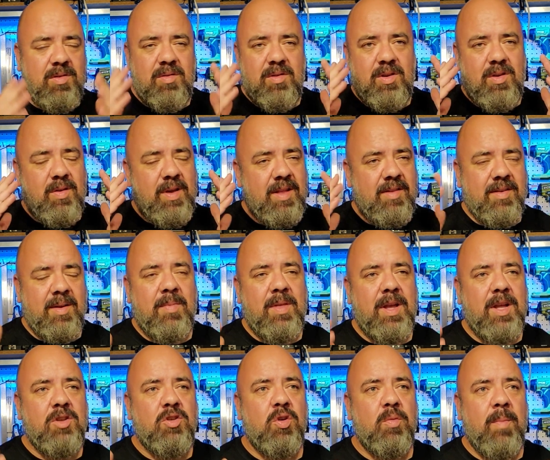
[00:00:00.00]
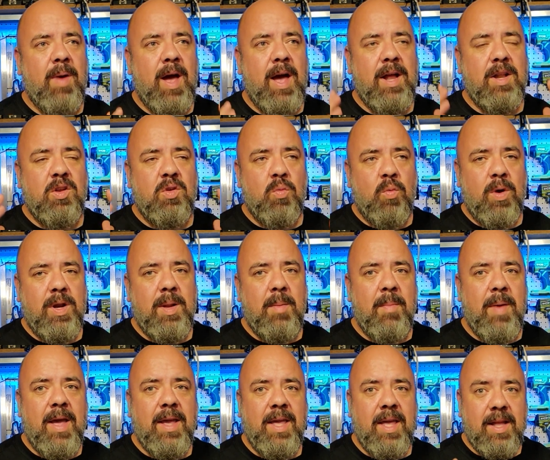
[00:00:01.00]
You get something in your mind, you want to
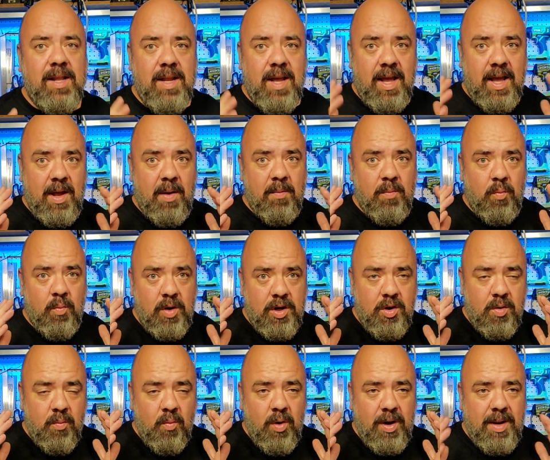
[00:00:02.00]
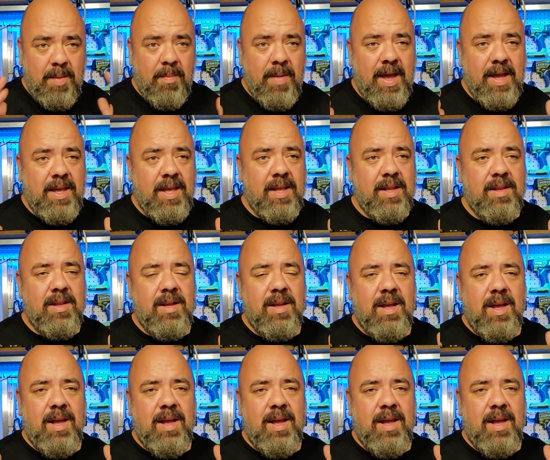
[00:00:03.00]
make it, and when you want to make it,